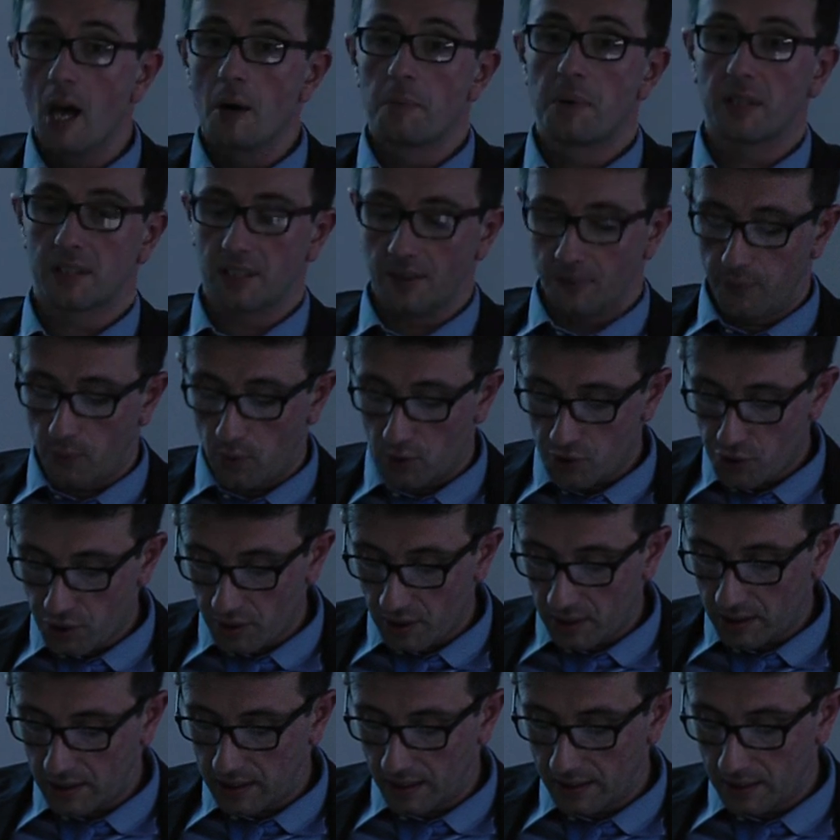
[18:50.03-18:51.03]
But
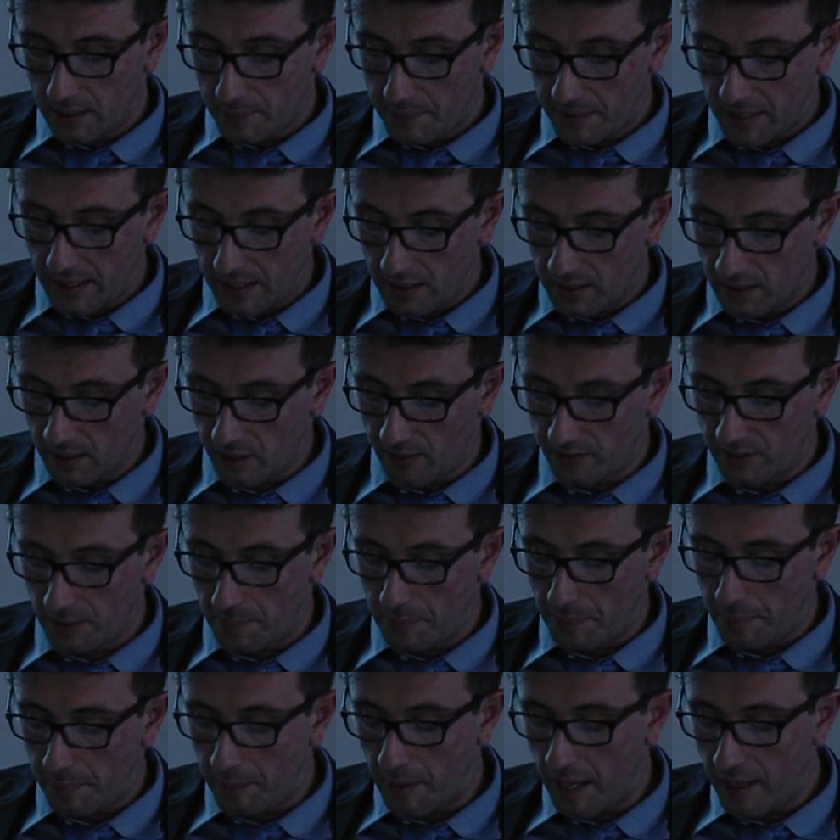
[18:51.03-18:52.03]
unfortunately, the beginning of the
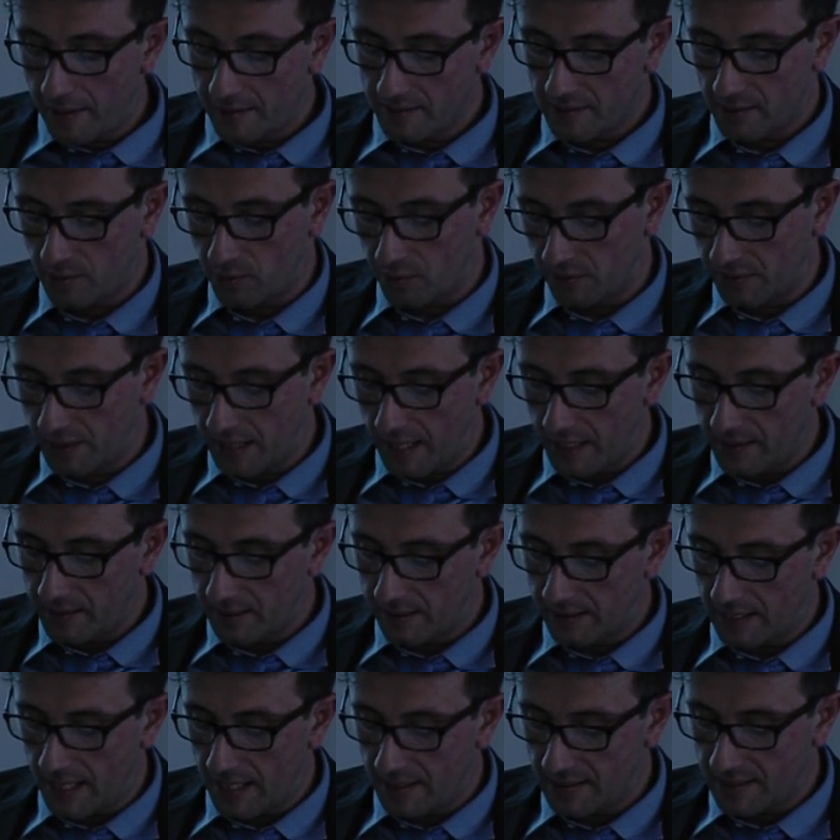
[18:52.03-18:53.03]
papyrus
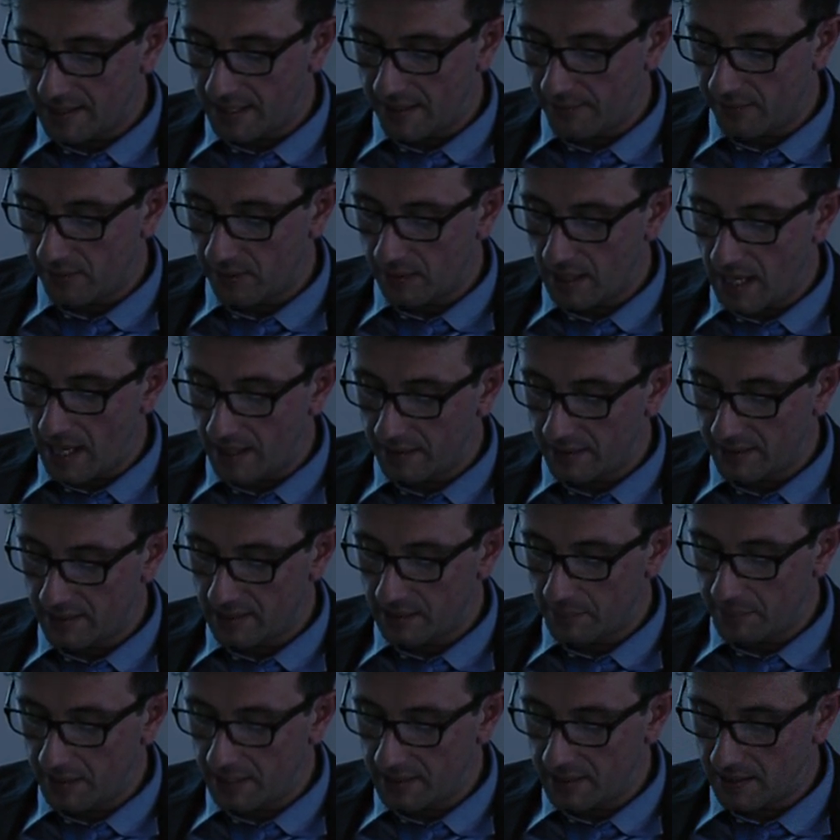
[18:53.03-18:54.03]
containing 979
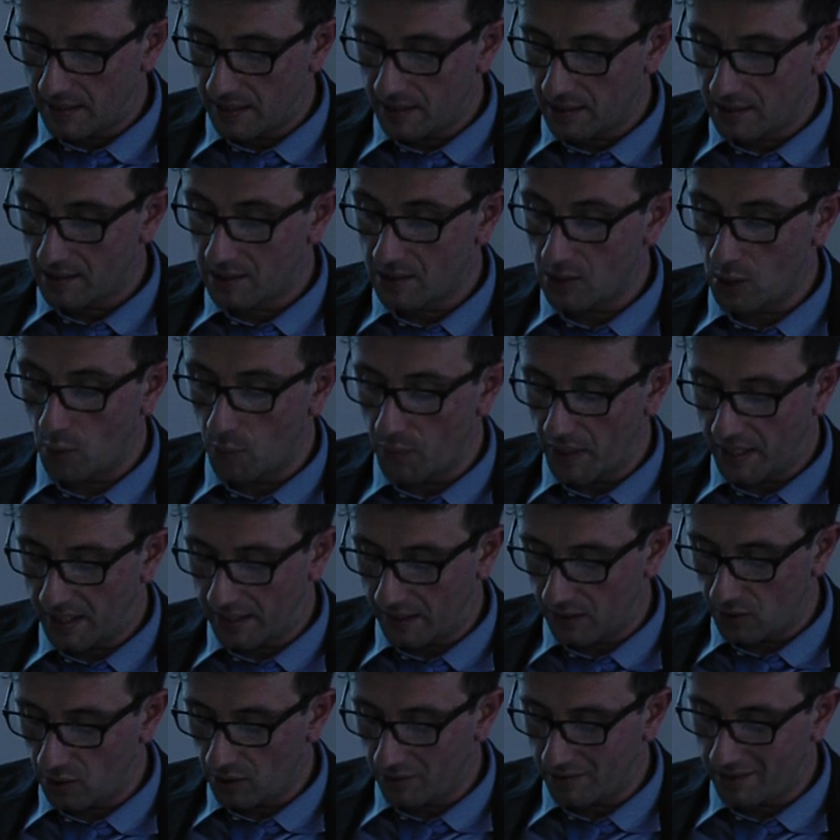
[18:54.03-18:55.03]
is missing, so we
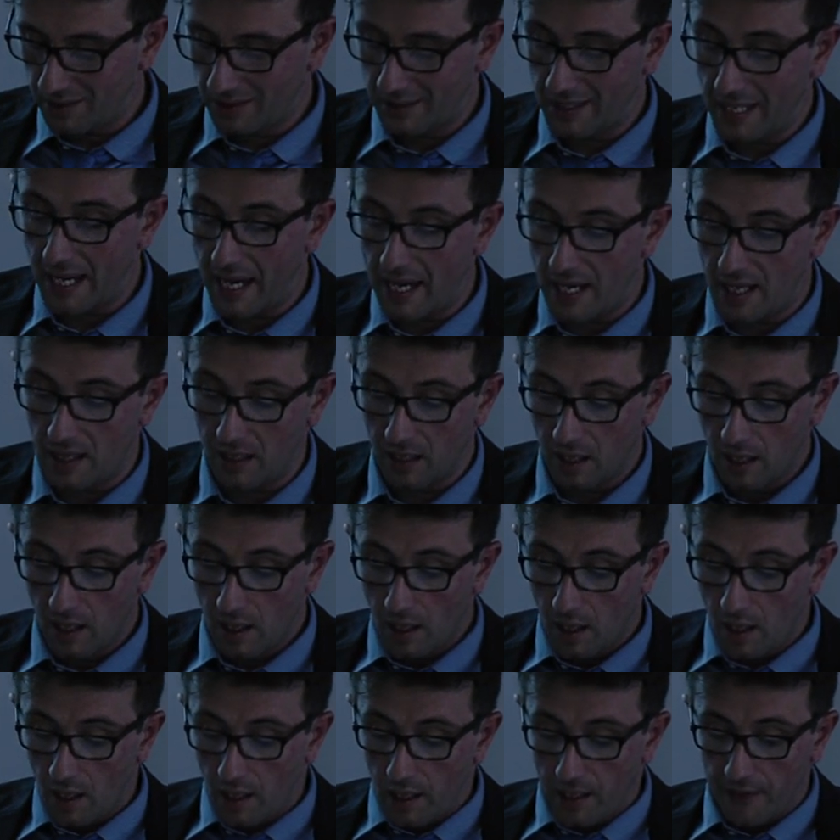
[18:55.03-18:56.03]
cannot tell
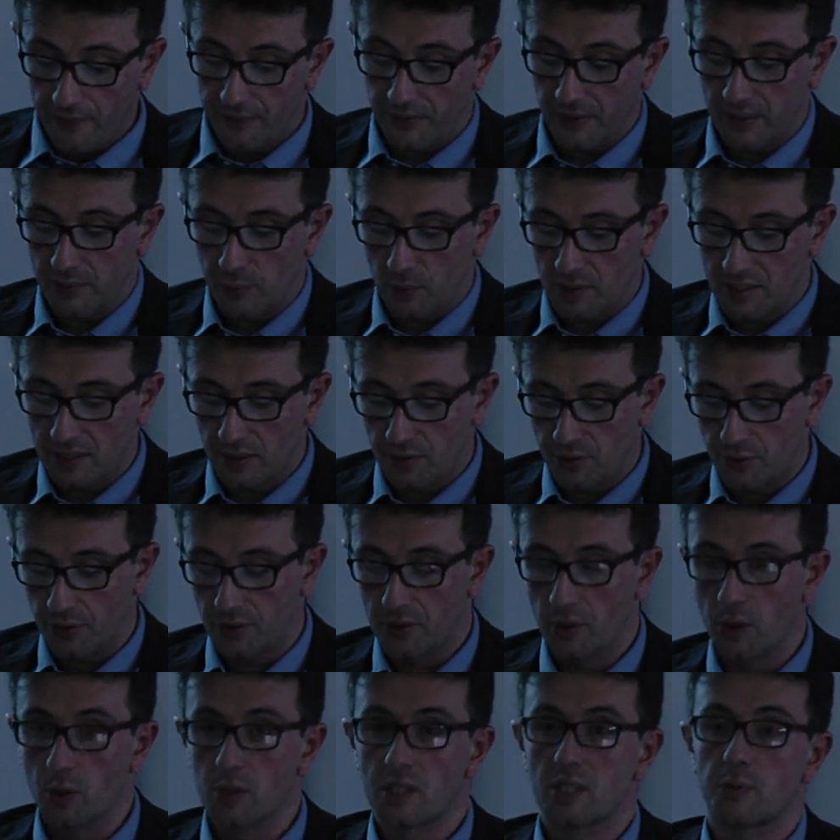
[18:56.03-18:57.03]
if it was
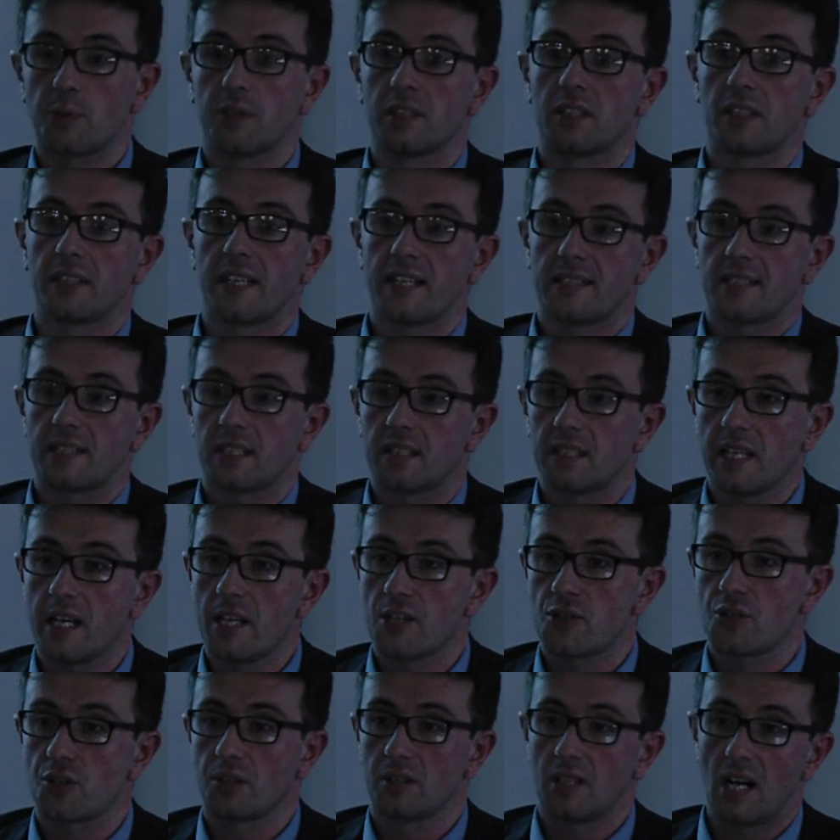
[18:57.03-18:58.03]
introduced with the
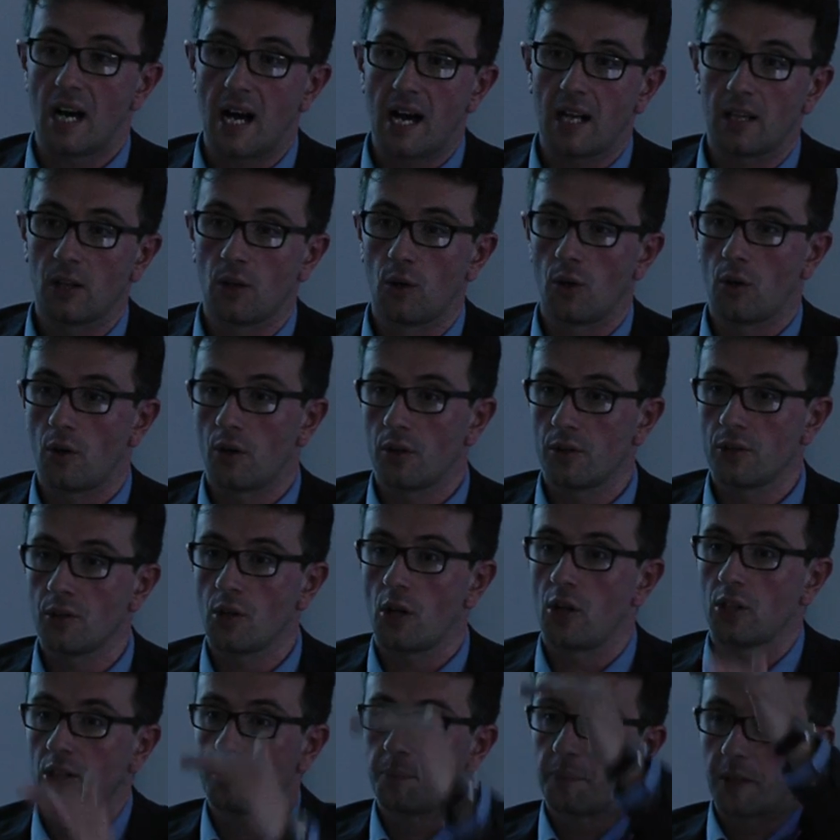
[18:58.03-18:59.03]
designation allo or
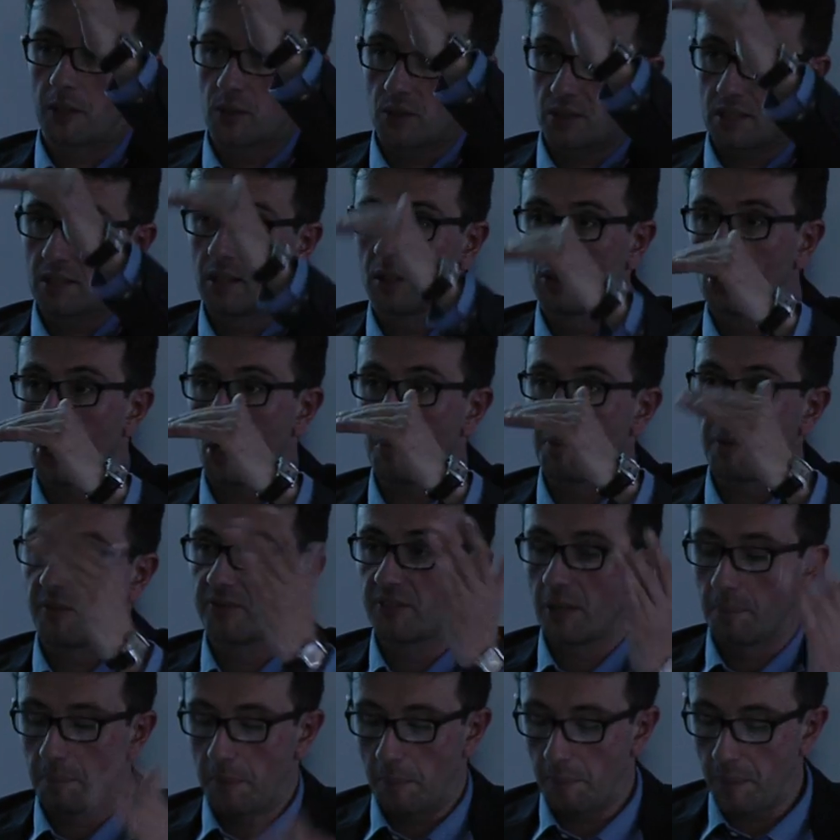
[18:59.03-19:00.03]
not, because the top of
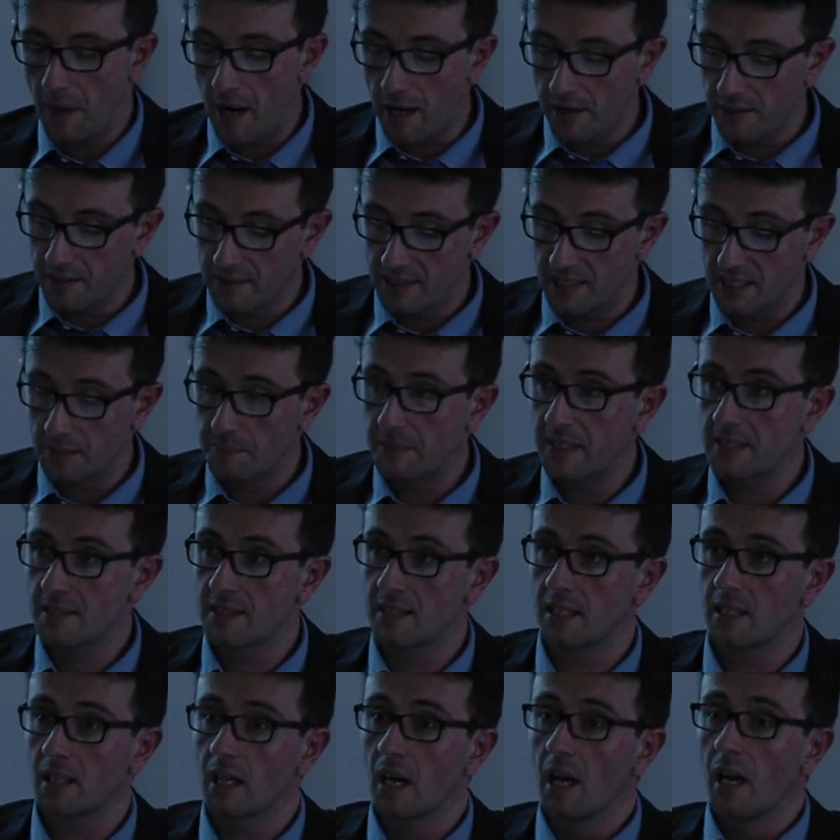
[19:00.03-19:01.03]
the papyrus is
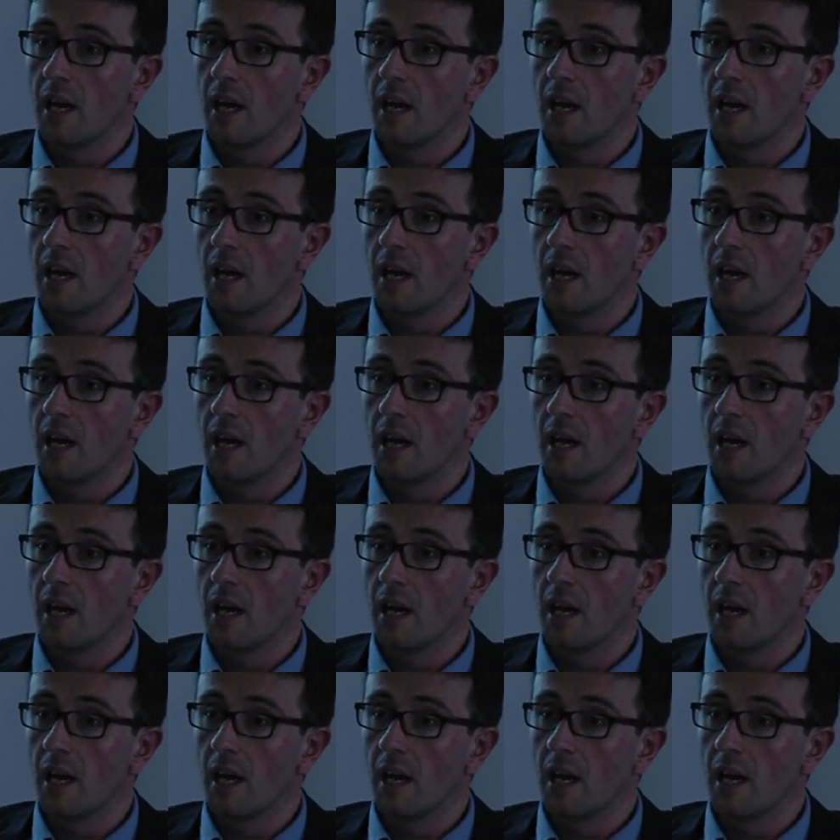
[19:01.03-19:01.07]
missing.